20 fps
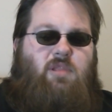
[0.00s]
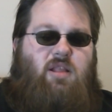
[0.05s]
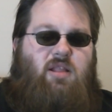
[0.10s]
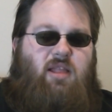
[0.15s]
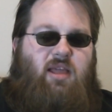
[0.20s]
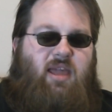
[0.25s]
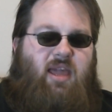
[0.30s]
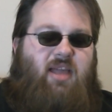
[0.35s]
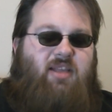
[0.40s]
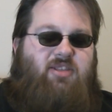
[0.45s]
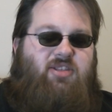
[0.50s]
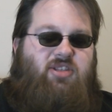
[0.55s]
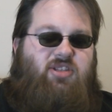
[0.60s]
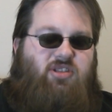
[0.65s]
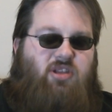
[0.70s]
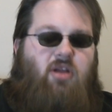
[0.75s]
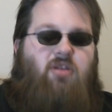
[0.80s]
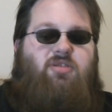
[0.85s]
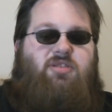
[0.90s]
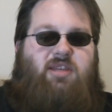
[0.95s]
like, it
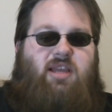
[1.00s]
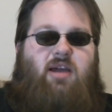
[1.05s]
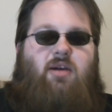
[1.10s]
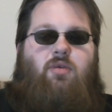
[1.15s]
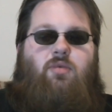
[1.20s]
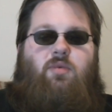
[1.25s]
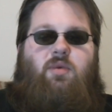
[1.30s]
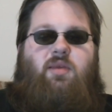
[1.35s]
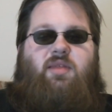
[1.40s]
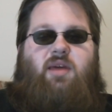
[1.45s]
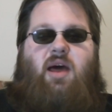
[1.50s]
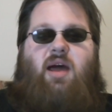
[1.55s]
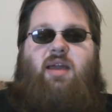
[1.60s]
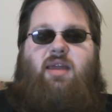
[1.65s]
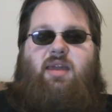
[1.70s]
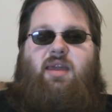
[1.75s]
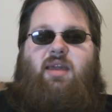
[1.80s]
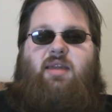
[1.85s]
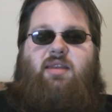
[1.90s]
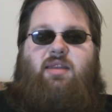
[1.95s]
starts out with eye
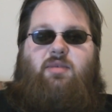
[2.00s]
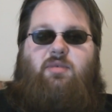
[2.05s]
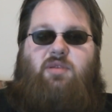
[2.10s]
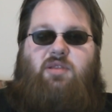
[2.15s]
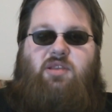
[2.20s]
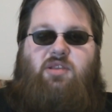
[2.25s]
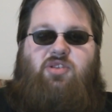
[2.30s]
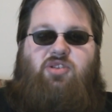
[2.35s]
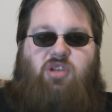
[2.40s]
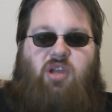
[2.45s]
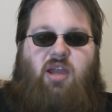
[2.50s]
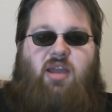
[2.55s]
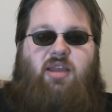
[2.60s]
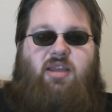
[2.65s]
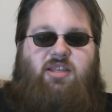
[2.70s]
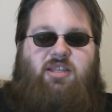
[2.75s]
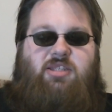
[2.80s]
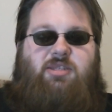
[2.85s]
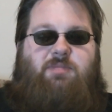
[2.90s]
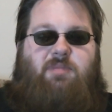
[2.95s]
candy, with a
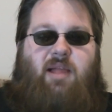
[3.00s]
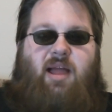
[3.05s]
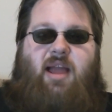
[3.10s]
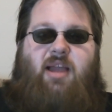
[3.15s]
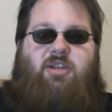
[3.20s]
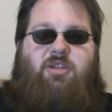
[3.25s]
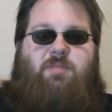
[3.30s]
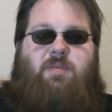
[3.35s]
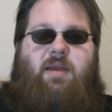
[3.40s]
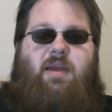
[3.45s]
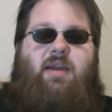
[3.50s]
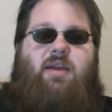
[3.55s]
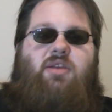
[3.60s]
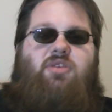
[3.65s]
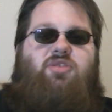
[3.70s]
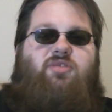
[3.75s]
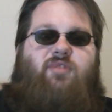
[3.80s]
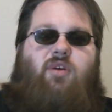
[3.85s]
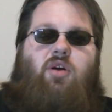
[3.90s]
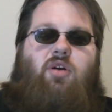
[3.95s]
giant splash
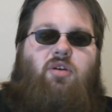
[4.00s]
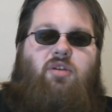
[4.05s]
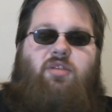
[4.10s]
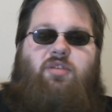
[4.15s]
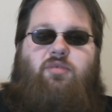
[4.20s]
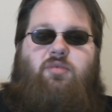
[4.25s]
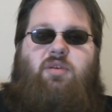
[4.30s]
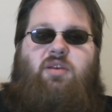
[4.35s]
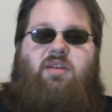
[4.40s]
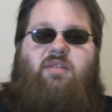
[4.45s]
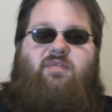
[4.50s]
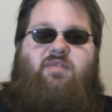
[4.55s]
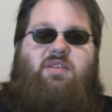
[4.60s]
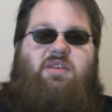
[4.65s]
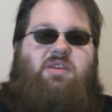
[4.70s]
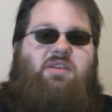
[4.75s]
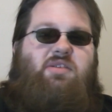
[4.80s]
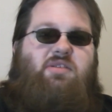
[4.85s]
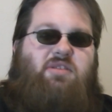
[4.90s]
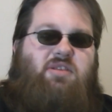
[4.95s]
page of all three of
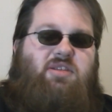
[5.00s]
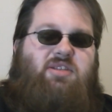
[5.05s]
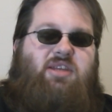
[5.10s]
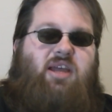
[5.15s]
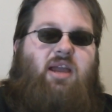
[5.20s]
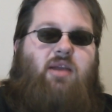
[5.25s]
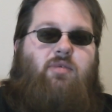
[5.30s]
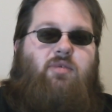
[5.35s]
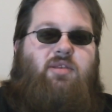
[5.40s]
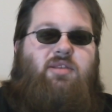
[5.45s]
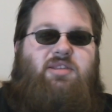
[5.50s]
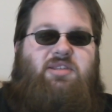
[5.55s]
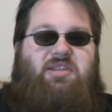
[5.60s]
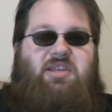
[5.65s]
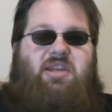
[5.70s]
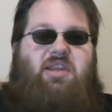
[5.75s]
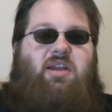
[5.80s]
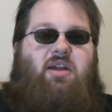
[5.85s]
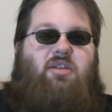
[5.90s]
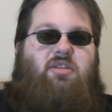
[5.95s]
the sirens
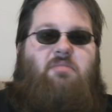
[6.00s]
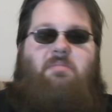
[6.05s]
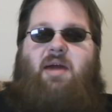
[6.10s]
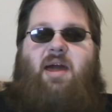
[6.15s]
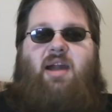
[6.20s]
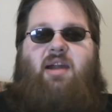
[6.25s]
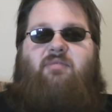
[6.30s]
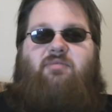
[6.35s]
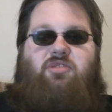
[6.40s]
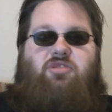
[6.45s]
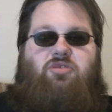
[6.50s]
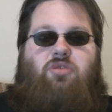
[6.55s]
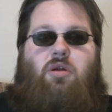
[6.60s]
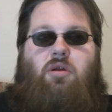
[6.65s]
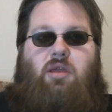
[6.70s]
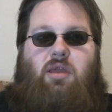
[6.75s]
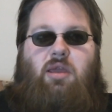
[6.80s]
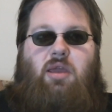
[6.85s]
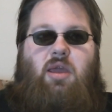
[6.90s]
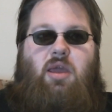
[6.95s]
sitting on the back of a
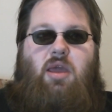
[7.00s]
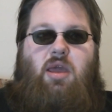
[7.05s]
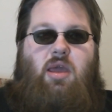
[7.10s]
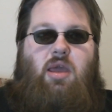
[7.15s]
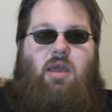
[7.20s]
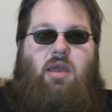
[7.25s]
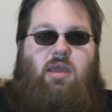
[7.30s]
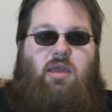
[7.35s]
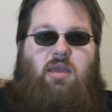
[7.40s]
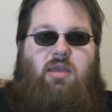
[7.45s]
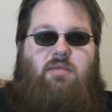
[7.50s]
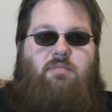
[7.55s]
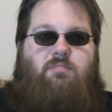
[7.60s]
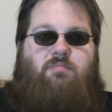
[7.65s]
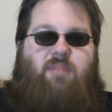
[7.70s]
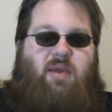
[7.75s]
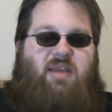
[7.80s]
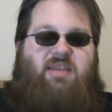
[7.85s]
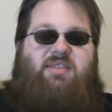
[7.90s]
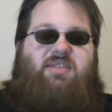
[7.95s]
truck in
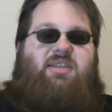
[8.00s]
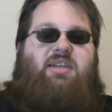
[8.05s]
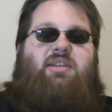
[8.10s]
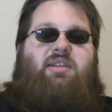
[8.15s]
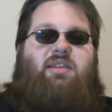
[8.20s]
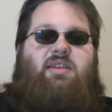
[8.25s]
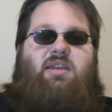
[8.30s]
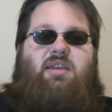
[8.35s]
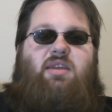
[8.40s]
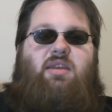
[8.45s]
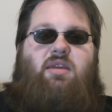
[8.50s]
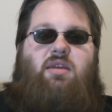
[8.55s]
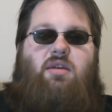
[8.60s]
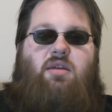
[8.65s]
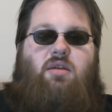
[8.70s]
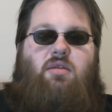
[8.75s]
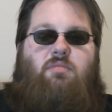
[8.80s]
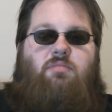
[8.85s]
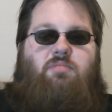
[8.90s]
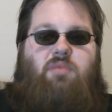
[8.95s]
basically
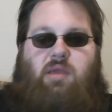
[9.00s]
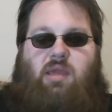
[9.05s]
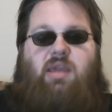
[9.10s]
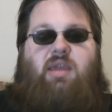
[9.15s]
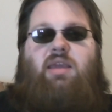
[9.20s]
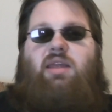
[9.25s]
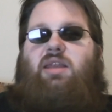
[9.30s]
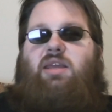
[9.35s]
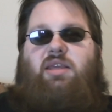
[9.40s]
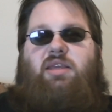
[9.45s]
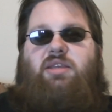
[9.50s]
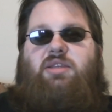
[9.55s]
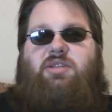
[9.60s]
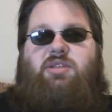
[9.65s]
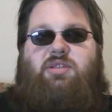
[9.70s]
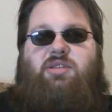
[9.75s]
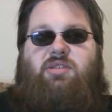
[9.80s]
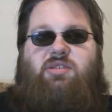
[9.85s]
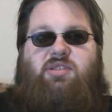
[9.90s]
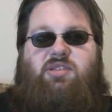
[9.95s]

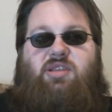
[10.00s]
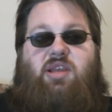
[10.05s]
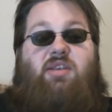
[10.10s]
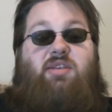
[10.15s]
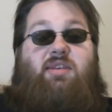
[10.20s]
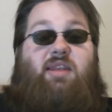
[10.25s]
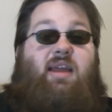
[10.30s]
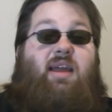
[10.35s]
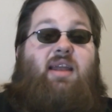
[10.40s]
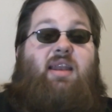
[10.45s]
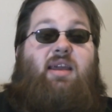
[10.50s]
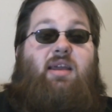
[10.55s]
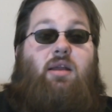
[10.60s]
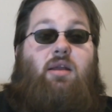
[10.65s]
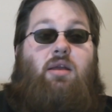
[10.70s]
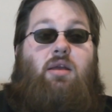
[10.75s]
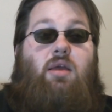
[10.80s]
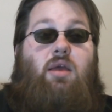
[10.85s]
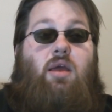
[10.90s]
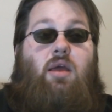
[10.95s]
bikinis, suntanning.
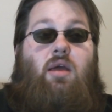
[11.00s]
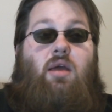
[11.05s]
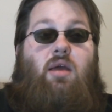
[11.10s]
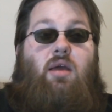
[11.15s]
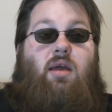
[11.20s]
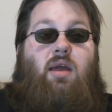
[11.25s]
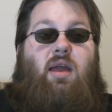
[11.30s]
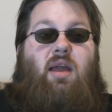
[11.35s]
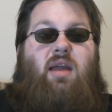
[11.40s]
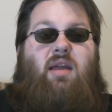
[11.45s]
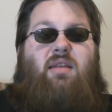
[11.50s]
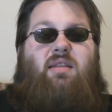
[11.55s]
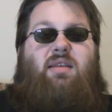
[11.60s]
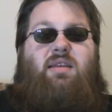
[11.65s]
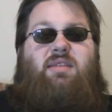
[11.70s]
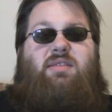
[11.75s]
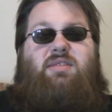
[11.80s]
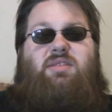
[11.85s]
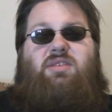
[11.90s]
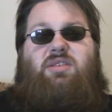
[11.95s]
And
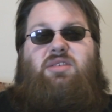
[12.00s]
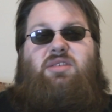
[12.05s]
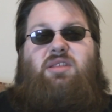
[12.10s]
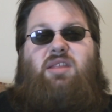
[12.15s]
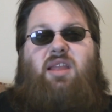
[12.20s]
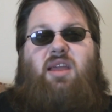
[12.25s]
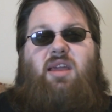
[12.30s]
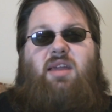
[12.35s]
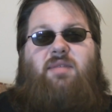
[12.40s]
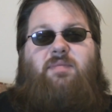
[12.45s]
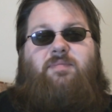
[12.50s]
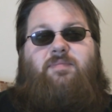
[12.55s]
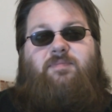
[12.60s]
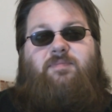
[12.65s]
it's just like,